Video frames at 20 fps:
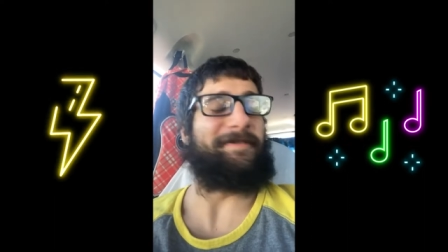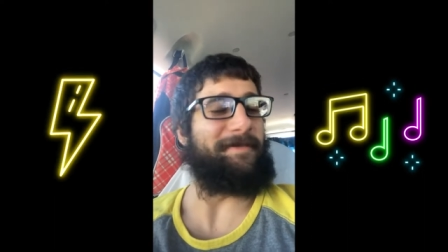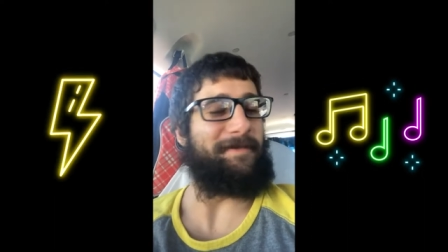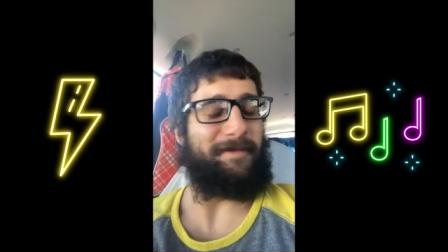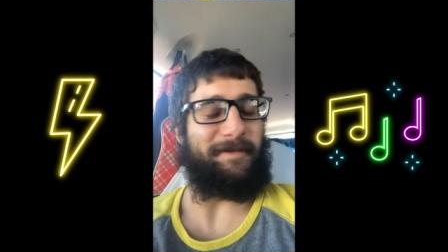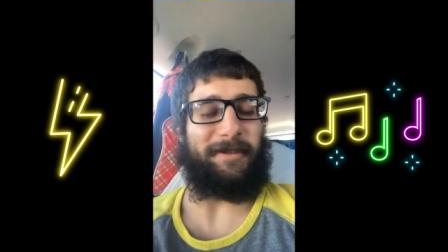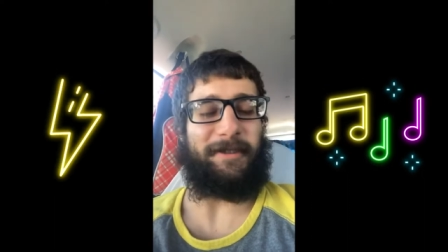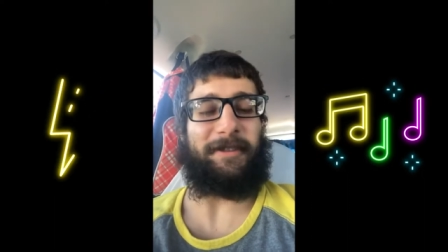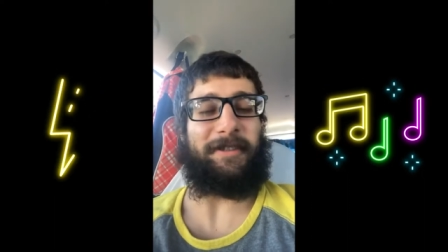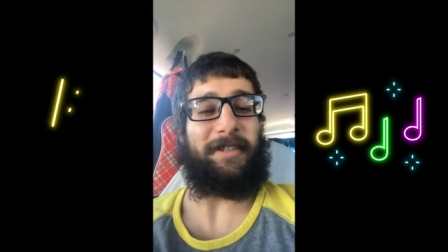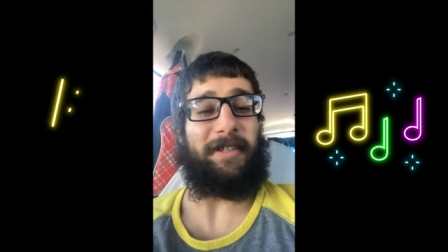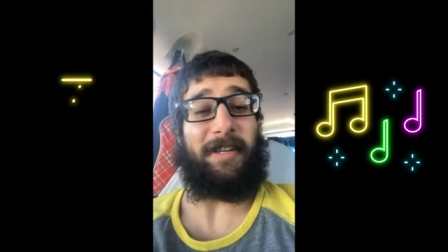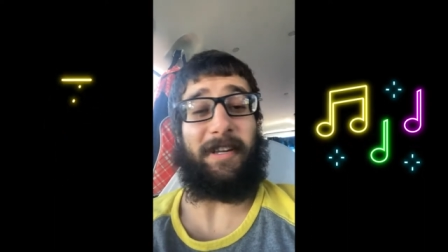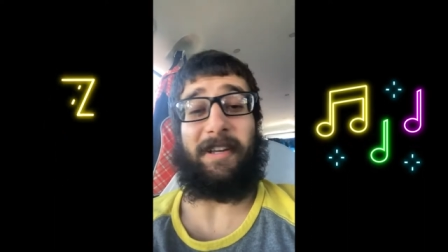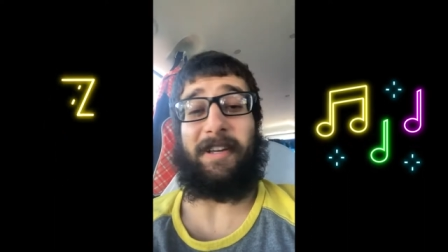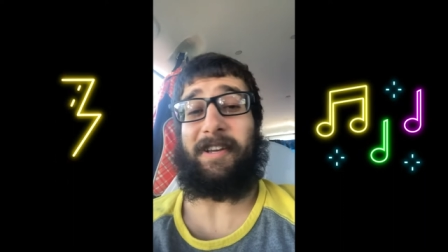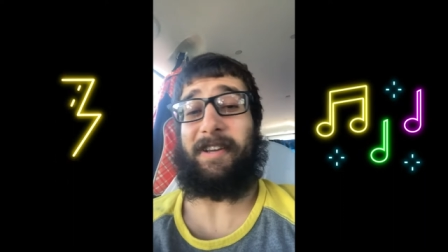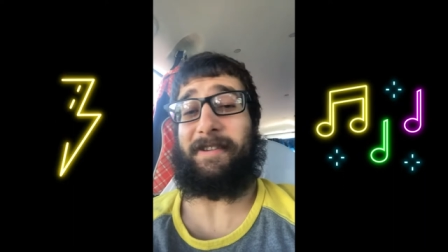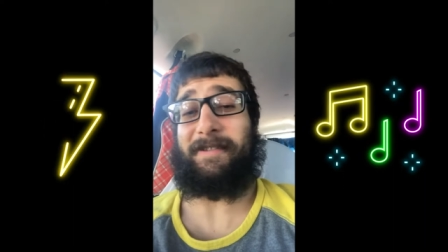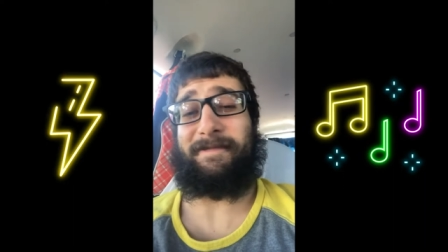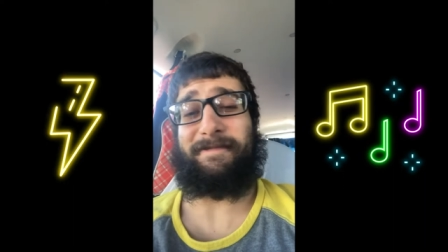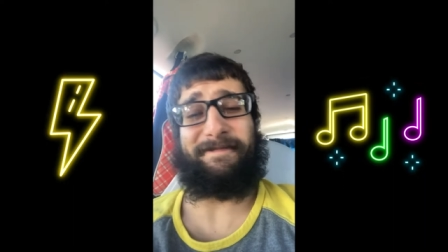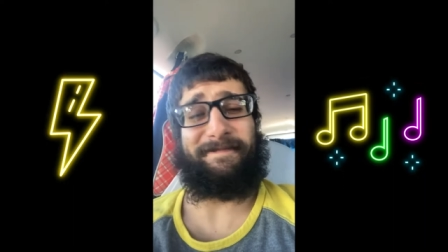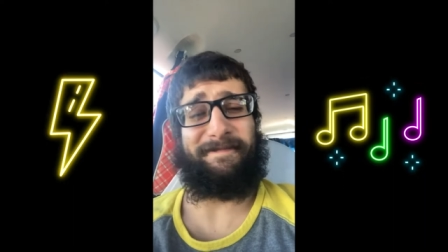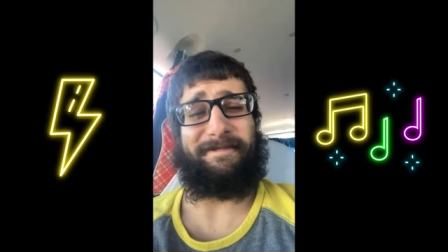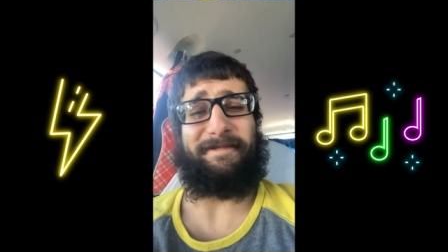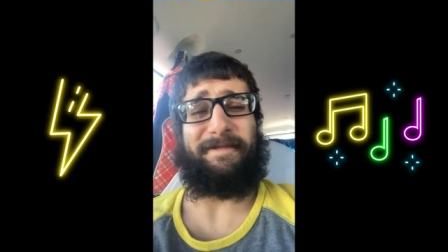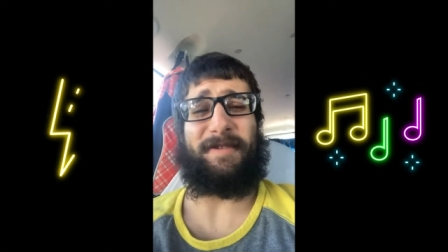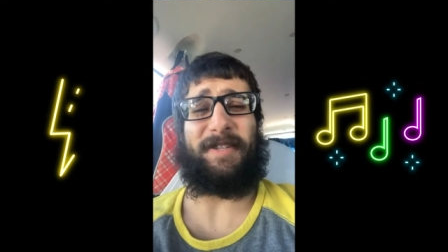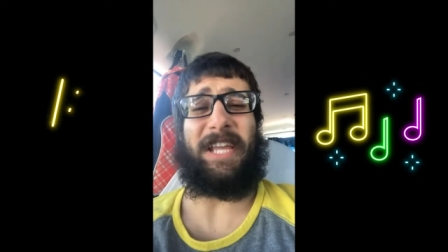it
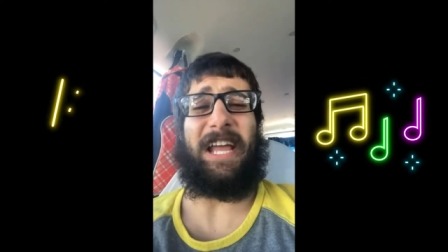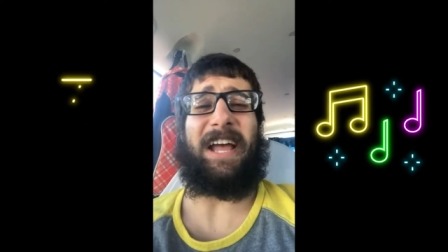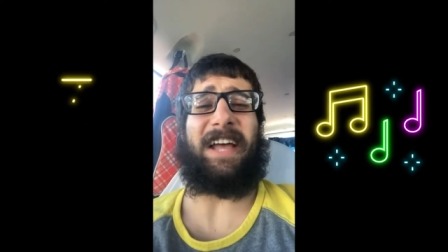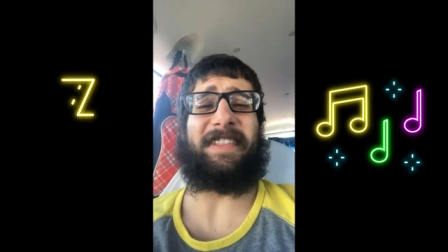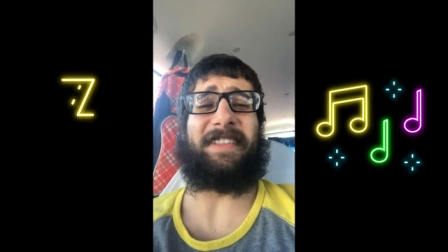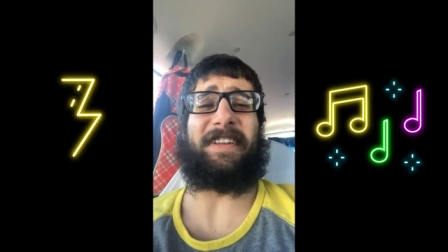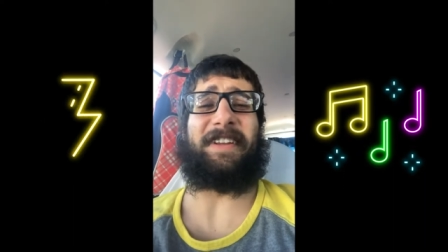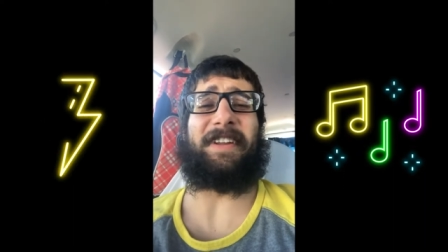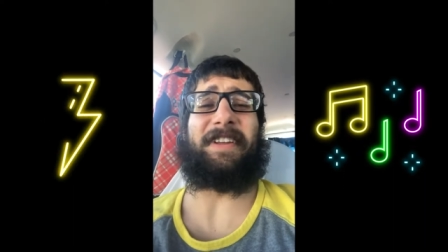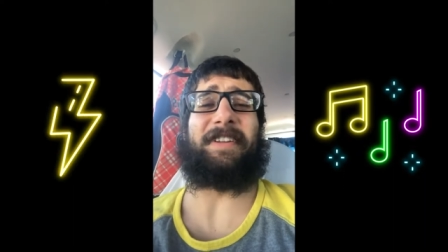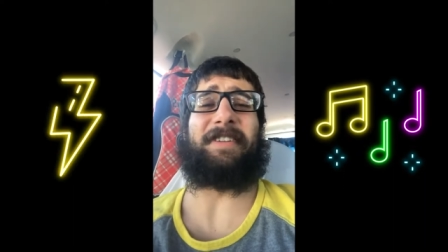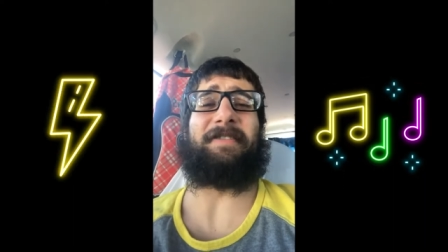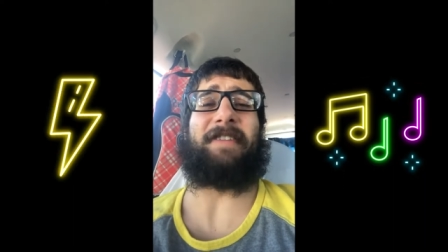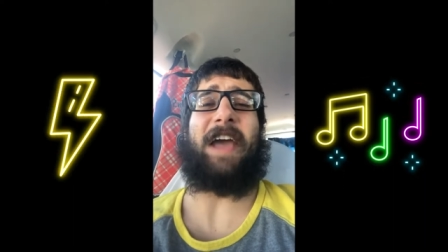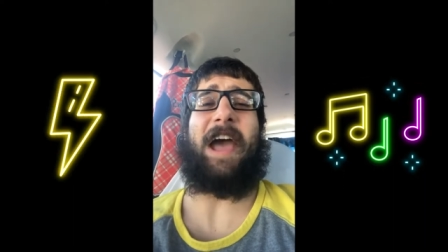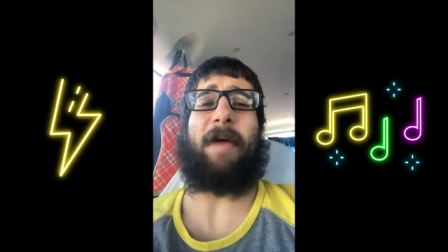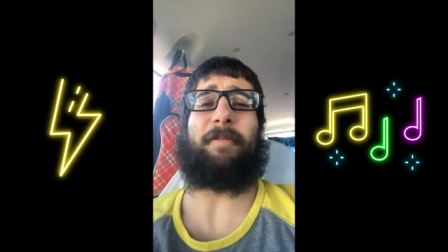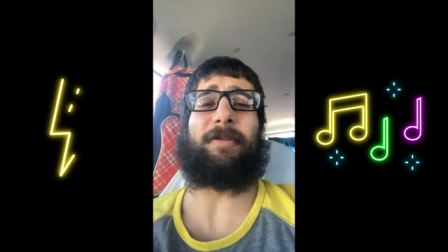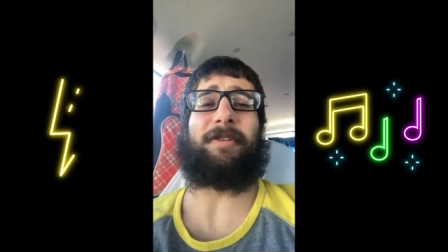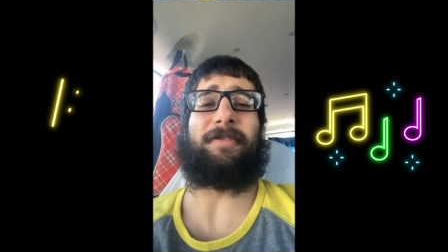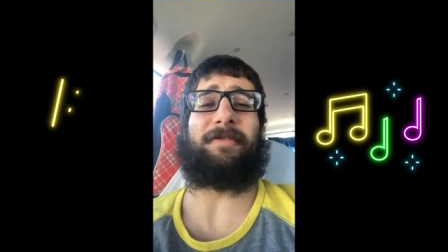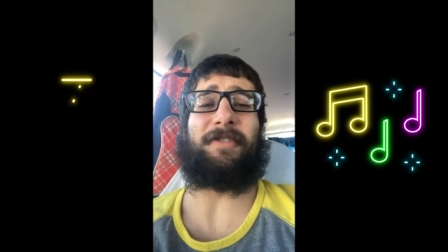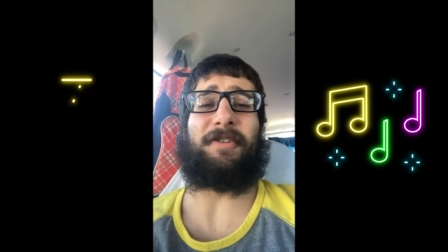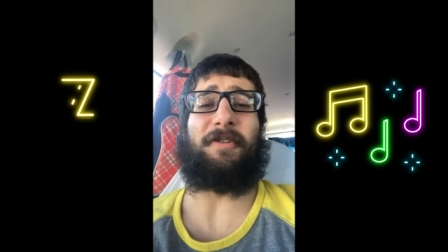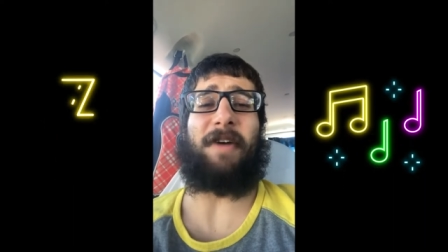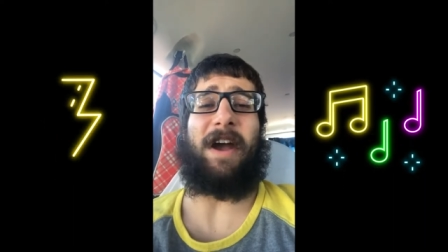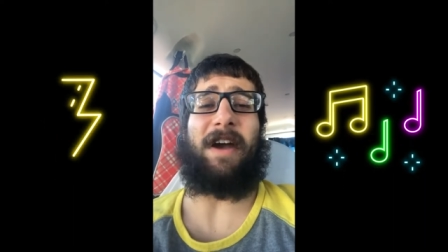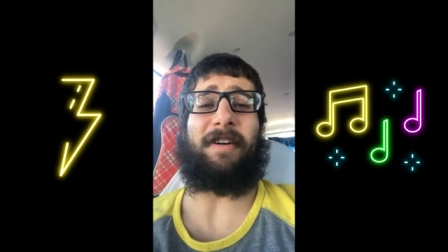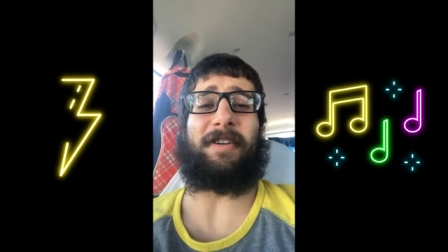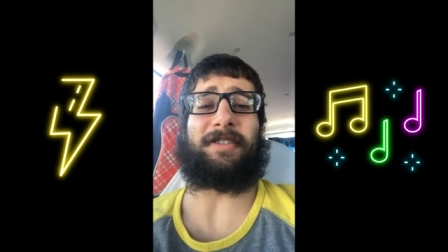was odd that it happened a
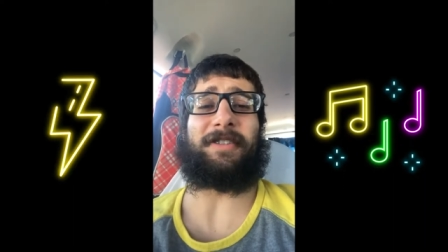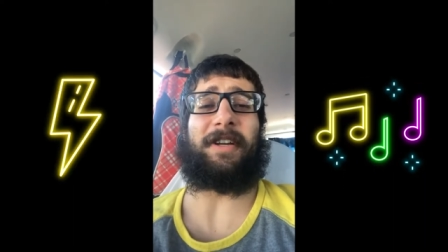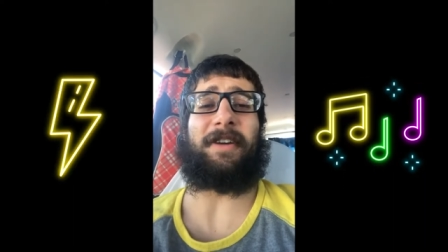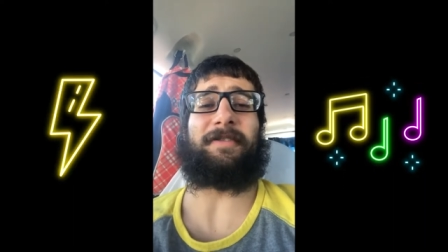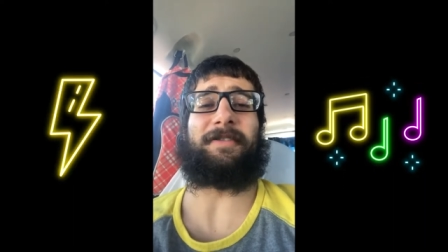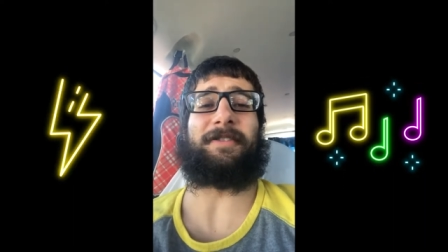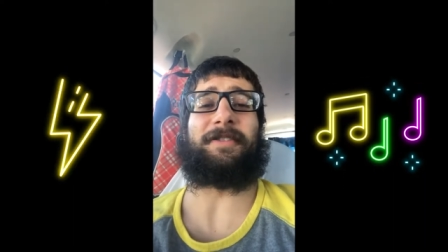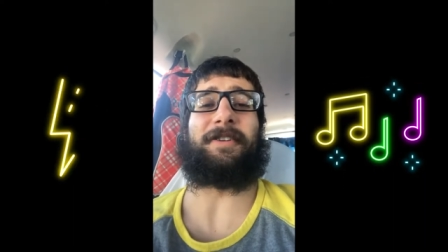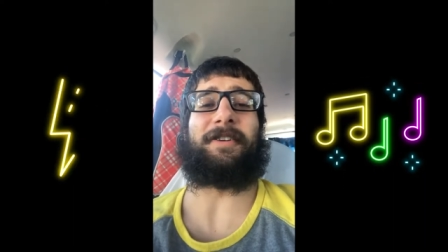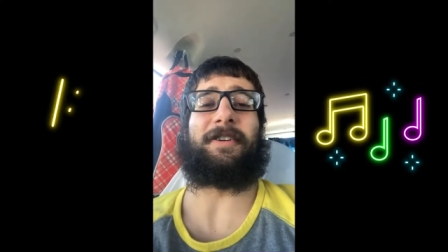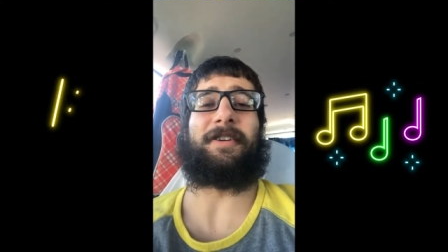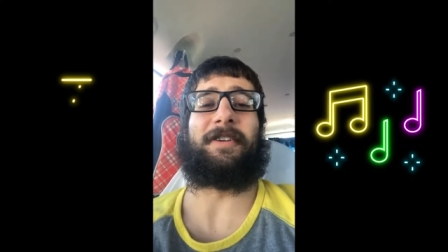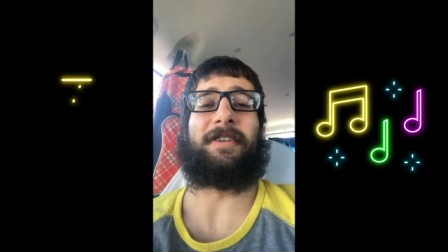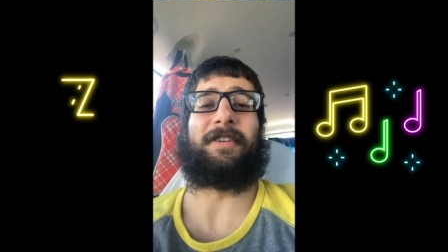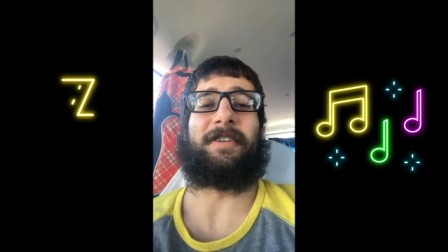few hours after,